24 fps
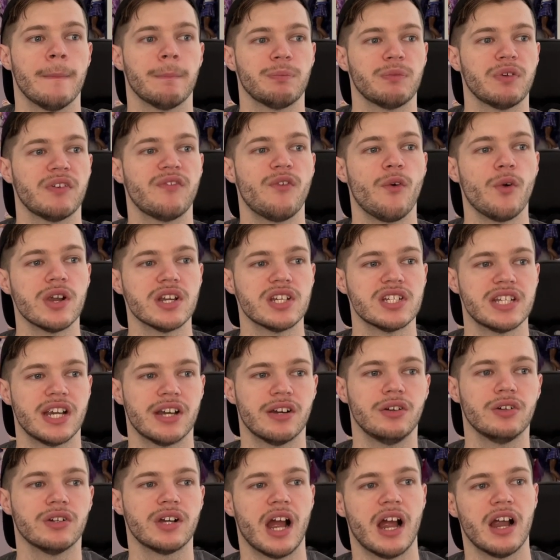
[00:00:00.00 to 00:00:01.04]
before
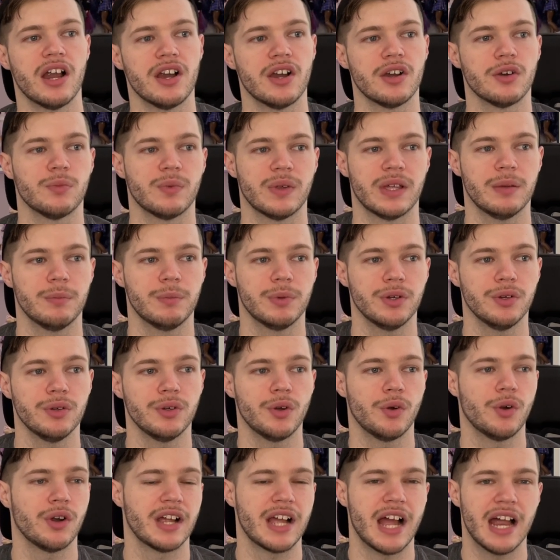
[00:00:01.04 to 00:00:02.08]
Cheryl got her
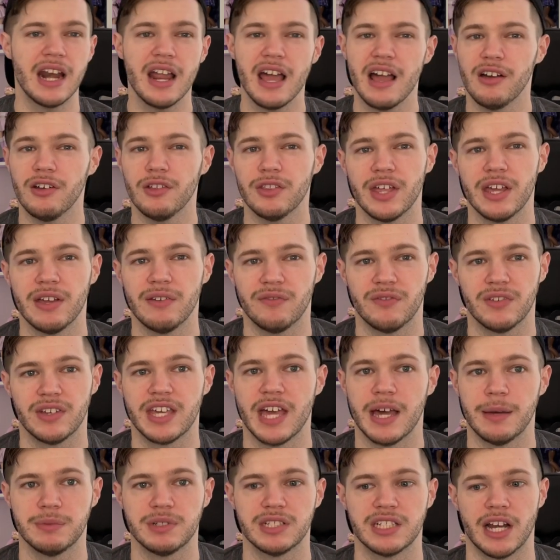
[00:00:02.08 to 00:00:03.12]
reboot, or kind of how they've
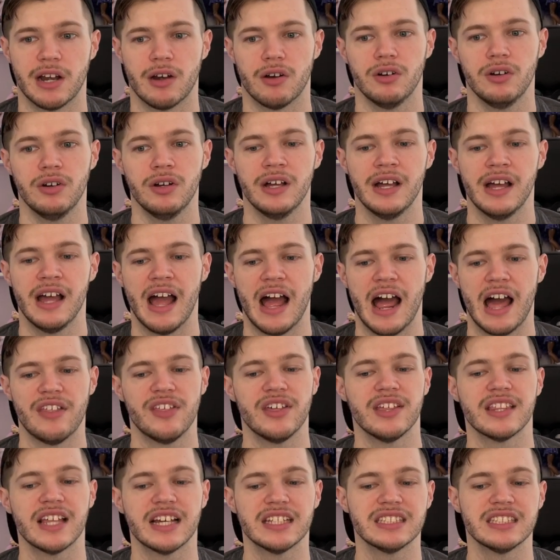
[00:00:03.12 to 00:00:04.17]
kept Cheryl, I
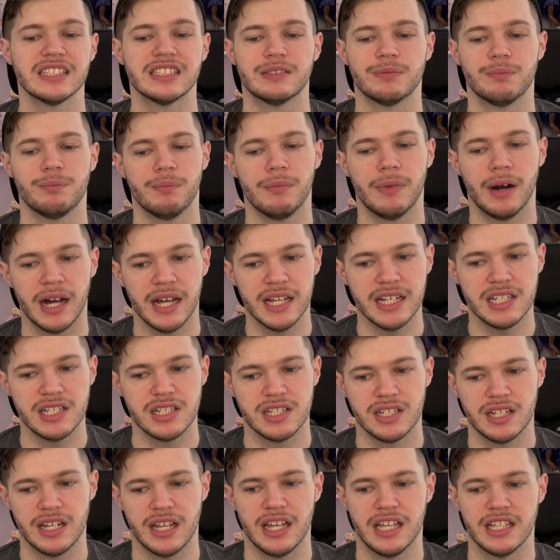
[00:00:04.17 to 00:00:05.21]
think that's as
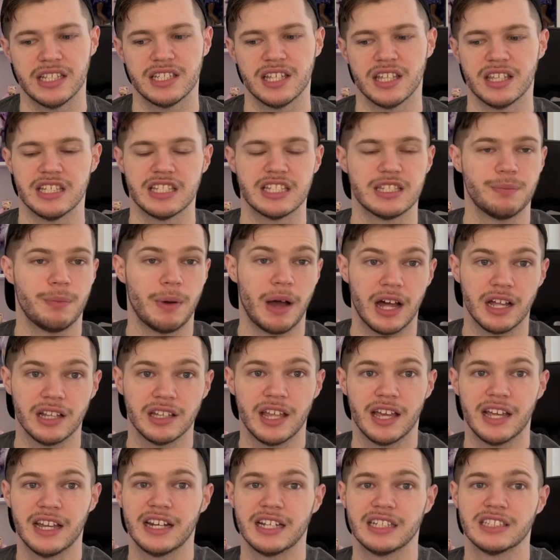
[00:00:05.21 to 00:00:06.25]
much into the
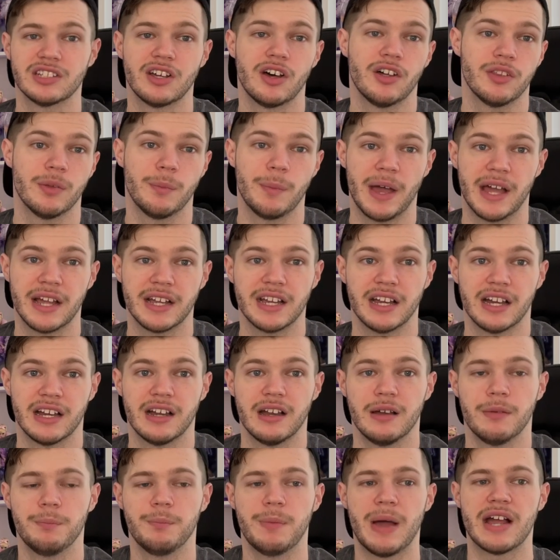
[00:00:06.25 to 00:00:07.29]
spotlight as all the
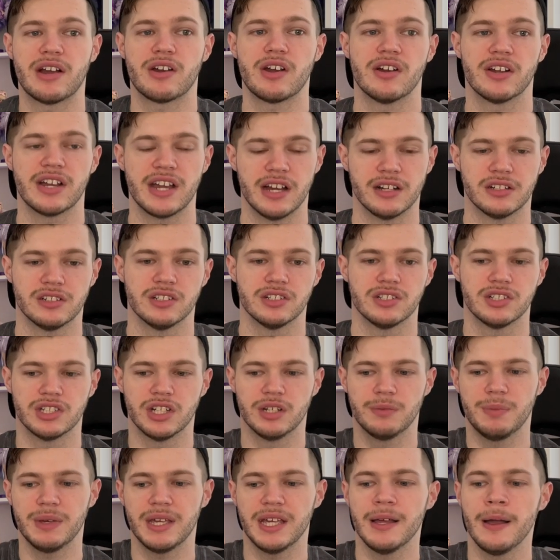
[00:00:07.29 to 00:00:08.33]
background characters
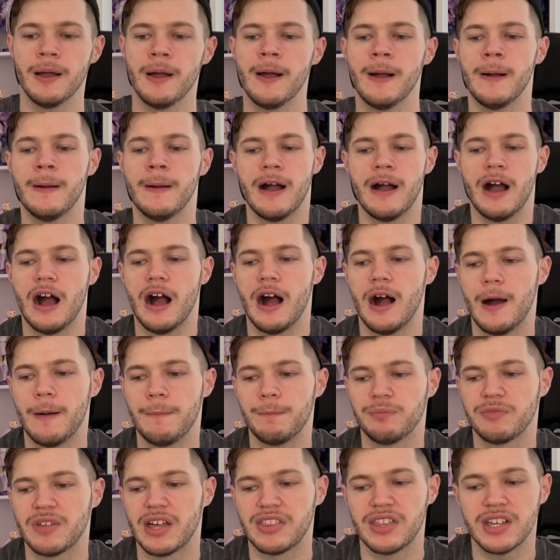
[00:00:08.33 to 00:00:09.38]
should be.
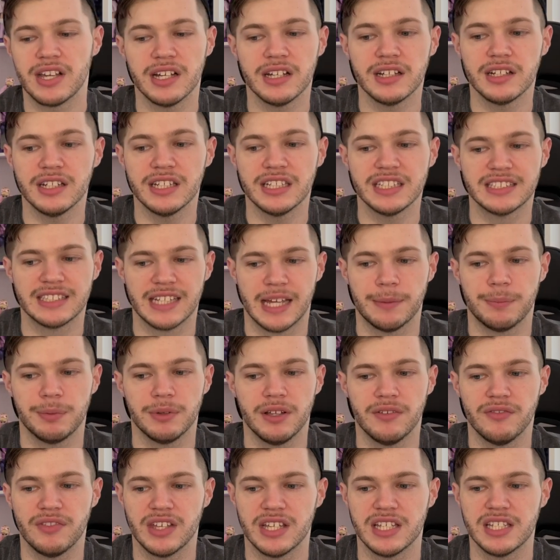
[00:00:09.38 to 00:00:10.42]
I think a good
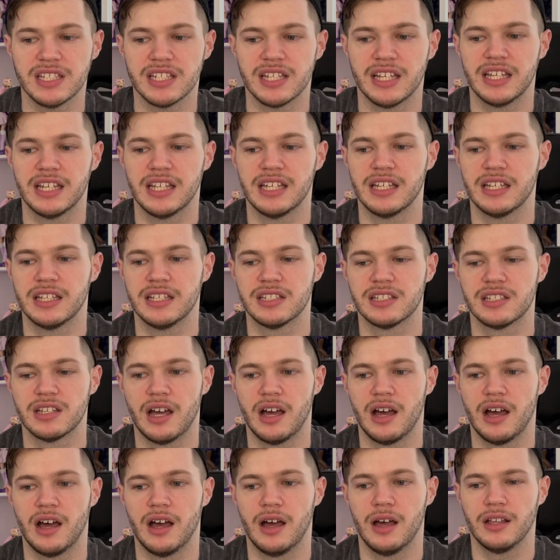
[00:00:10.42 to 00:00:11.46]
example of this is
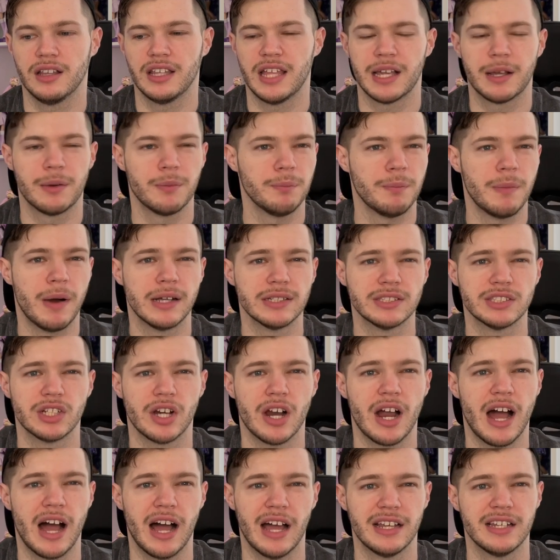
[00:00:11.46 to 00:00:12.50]
like
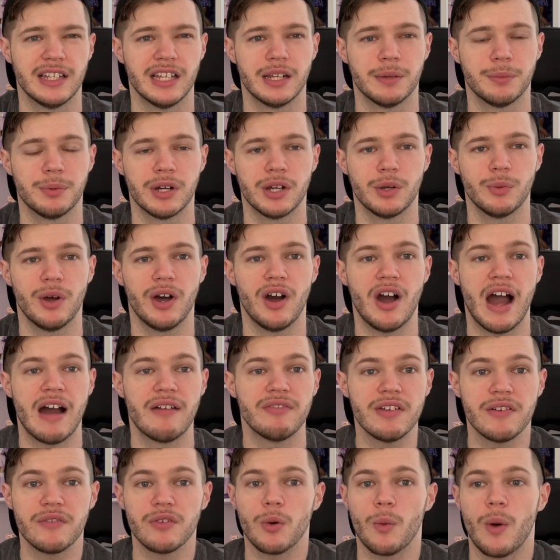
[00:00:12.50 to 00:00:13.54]
Monster High did it pretty well.
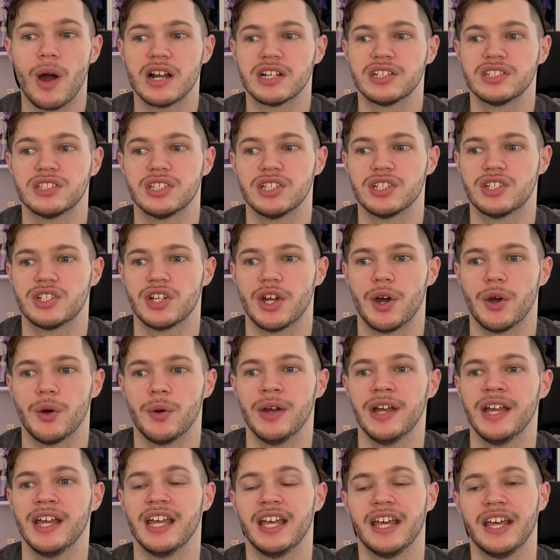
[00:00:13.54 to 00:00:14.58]
I've never watched the
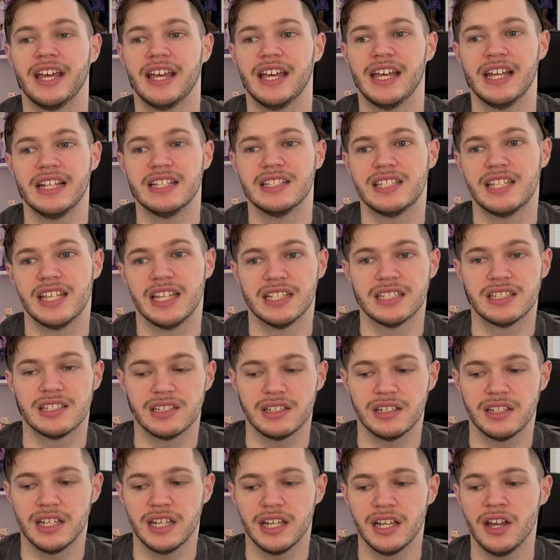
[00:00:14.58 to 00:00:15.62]
show
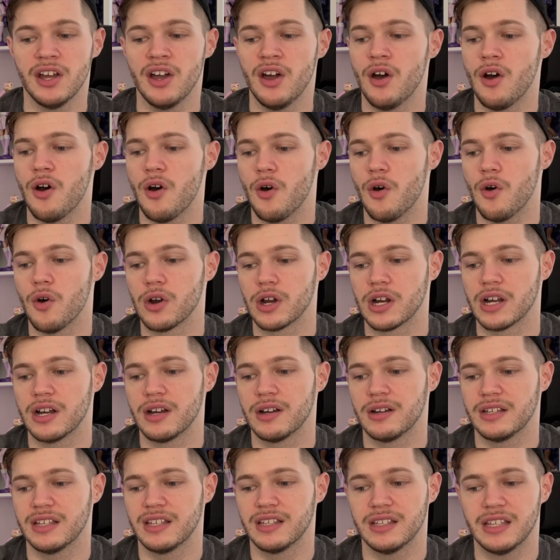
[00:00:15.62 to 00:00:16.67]
intensely
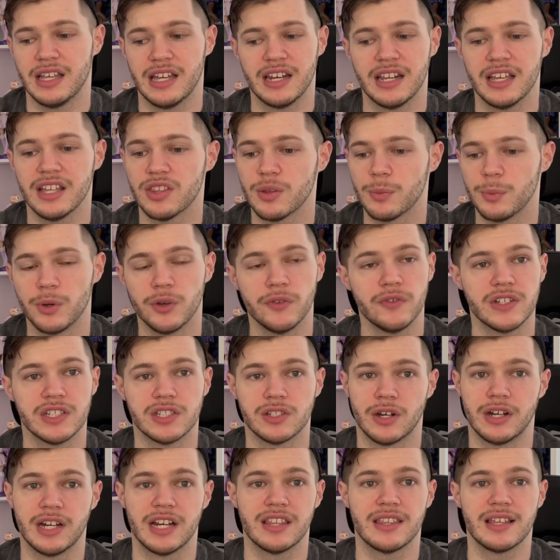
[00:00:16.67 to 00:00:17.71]
or any of the movies
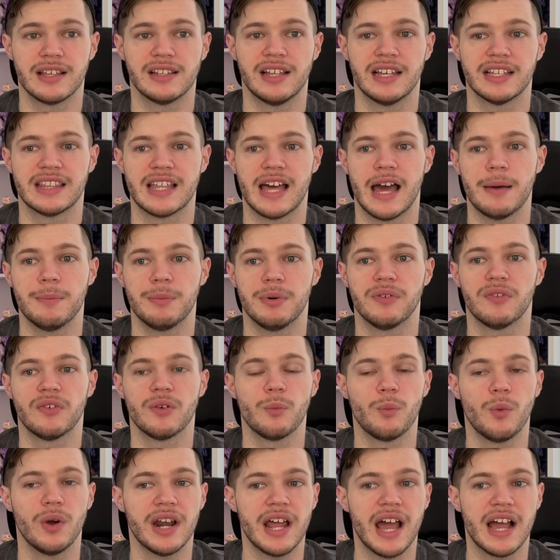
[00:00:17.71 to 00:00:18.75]
or anything like that. But
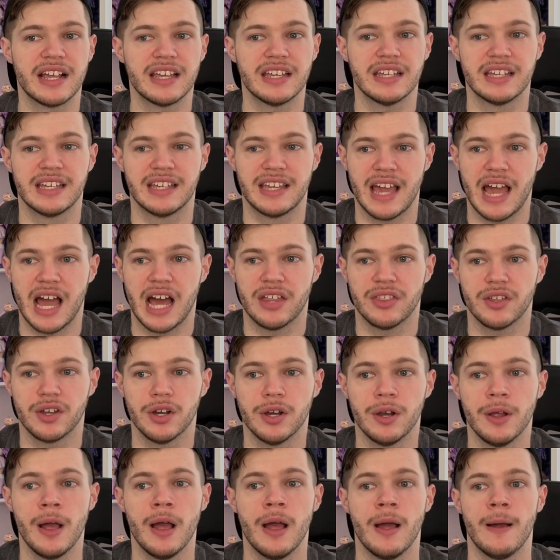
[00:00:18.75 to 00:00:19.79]
from what I can
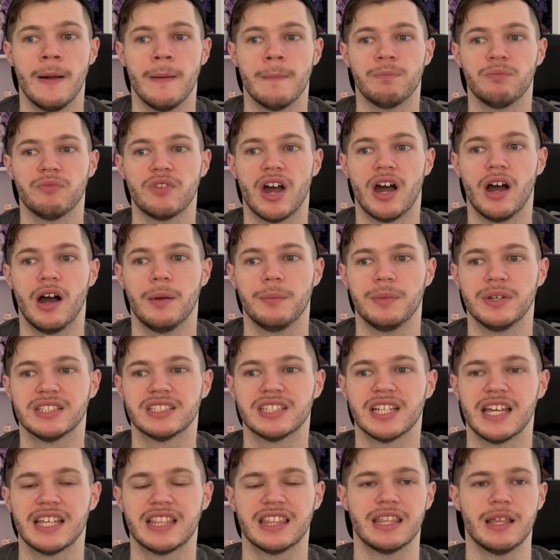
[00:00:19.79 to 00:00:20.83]
gather,
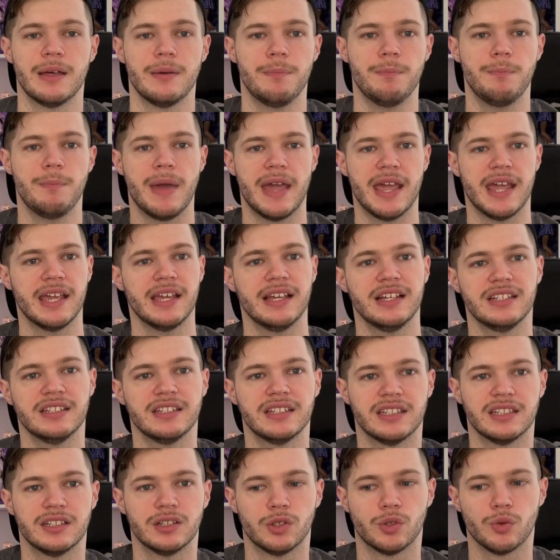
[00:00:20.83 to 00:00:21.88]
it's like the
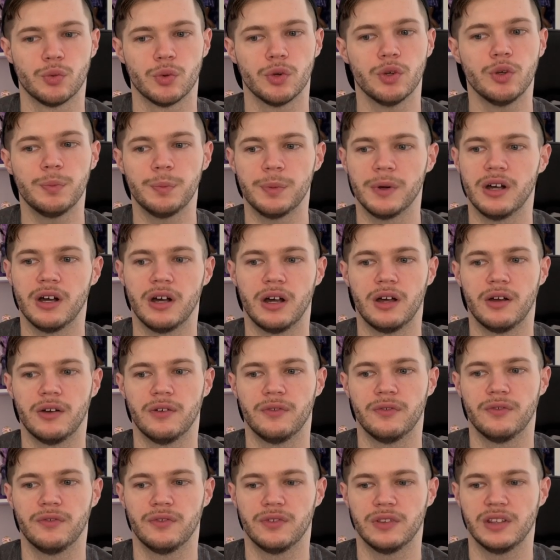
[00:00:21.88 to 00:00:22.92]
main group
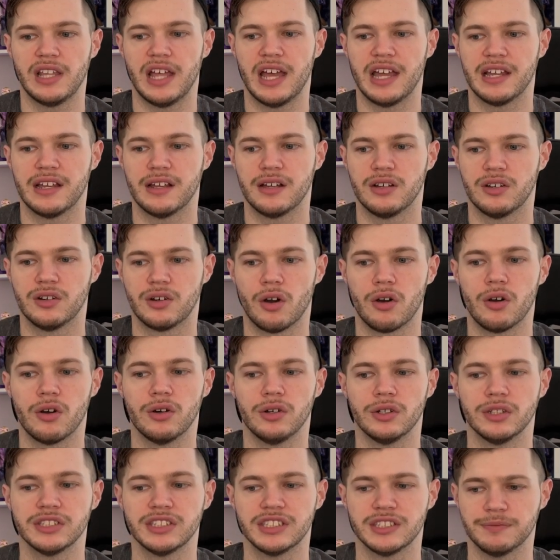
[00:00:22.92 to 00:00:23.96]
of like
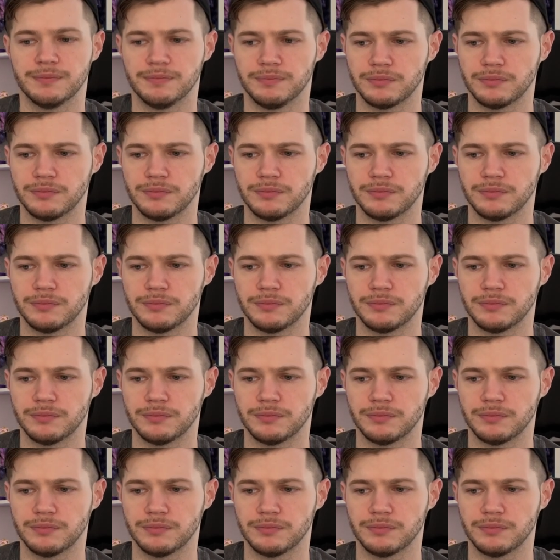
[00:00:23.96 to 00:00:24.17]
girls